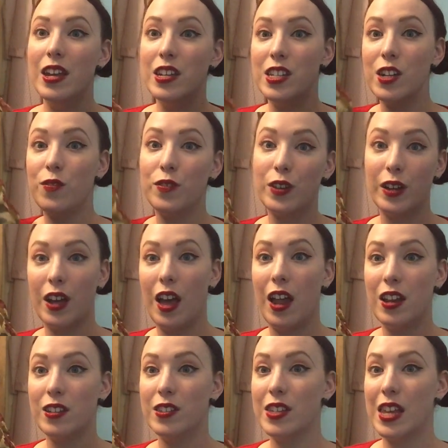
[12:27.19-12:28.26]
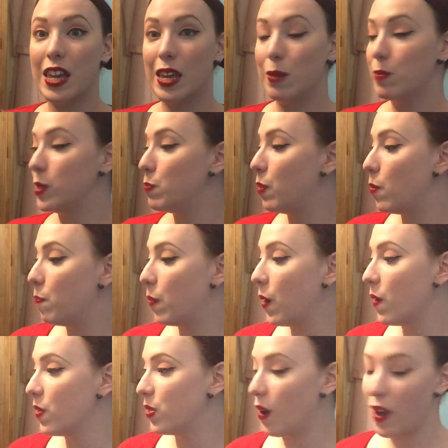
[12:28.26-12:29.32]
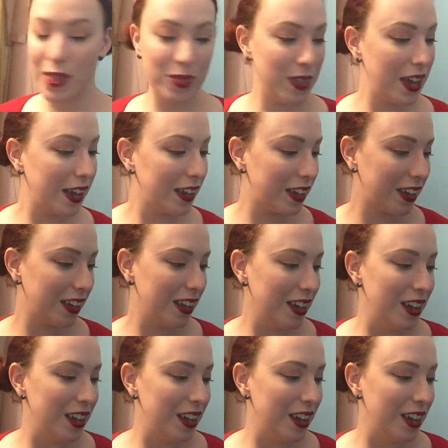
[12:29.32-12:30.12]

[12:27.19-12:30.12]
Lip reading: different colour schemes, but both I think